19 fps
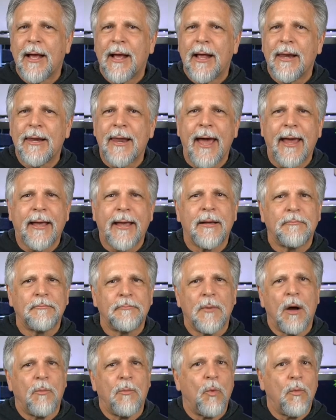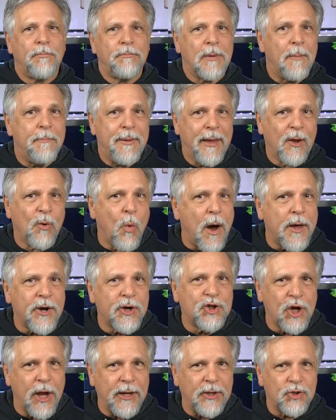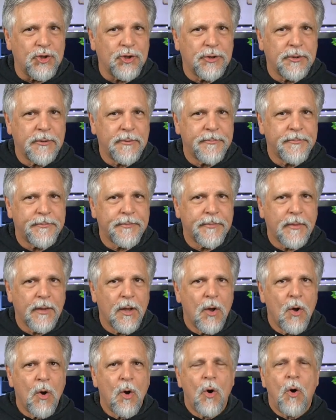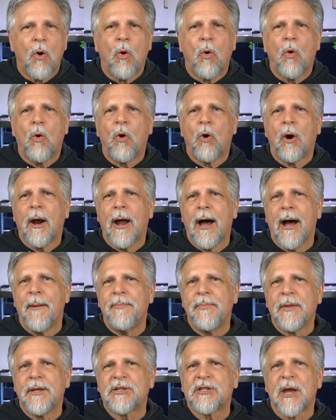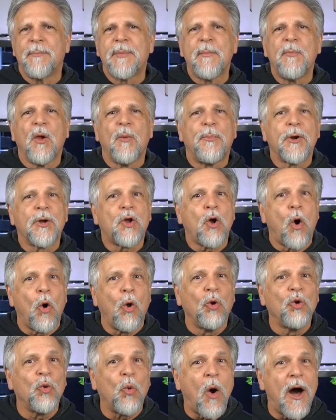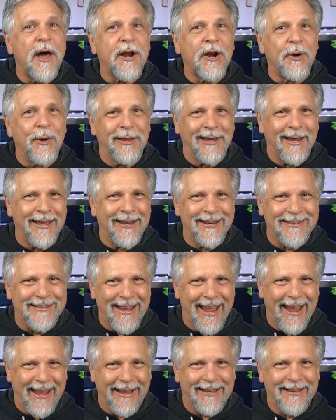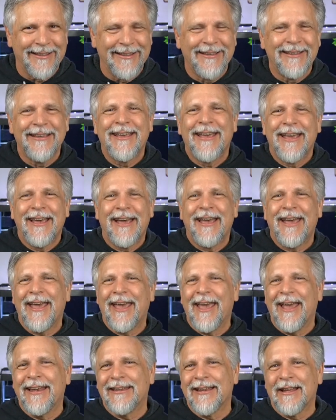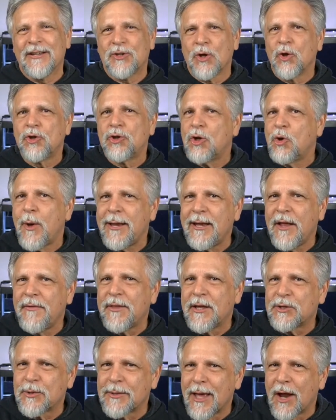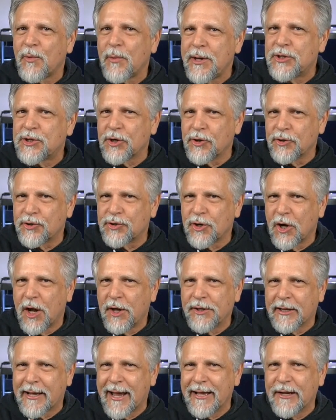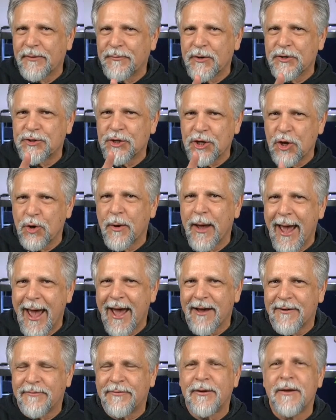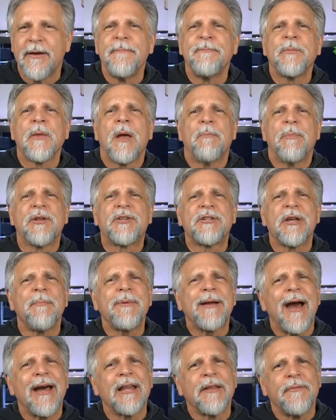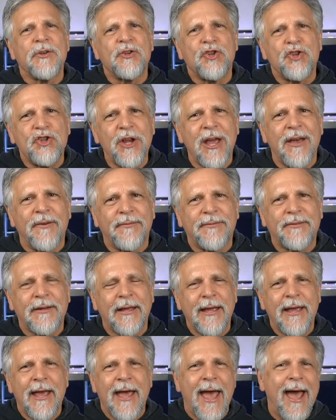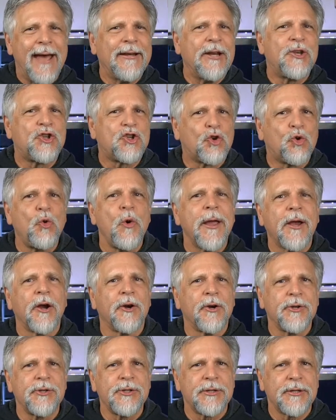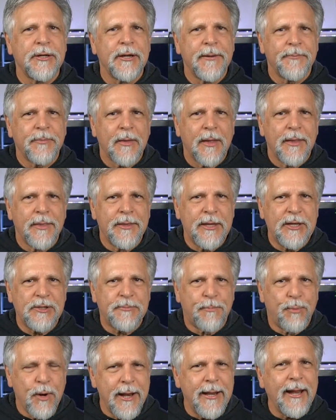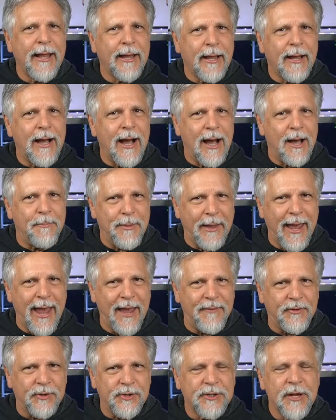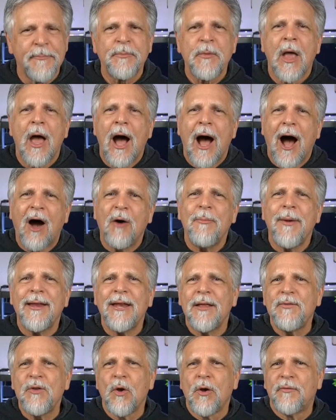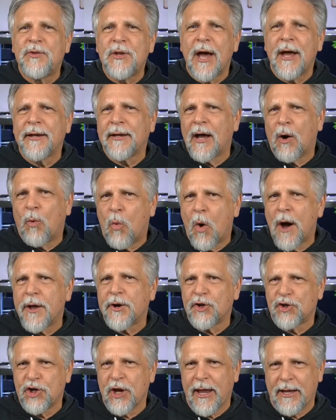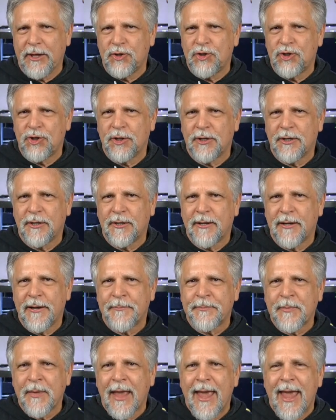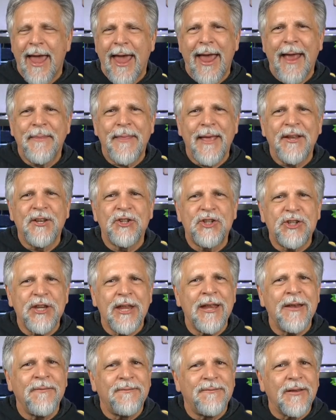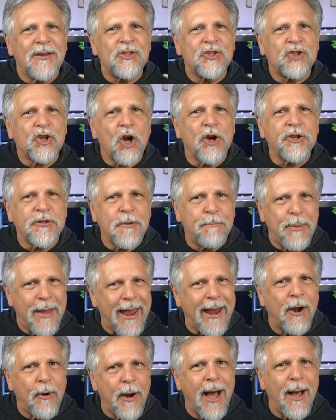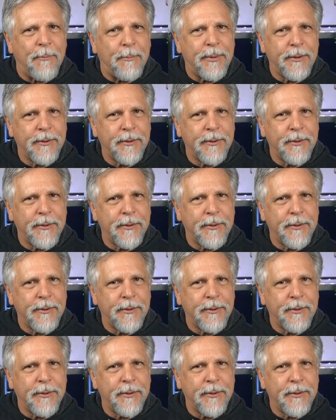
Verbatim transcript: like a, a big water change. Or um, some people put cold water in, in a tank. And uh, don't do any of this without research on the kind of fish that you have. But some kind of a shift, and it triggers these breeding uh, behaviors. How many of you have done a water change and then seen fish start to pair up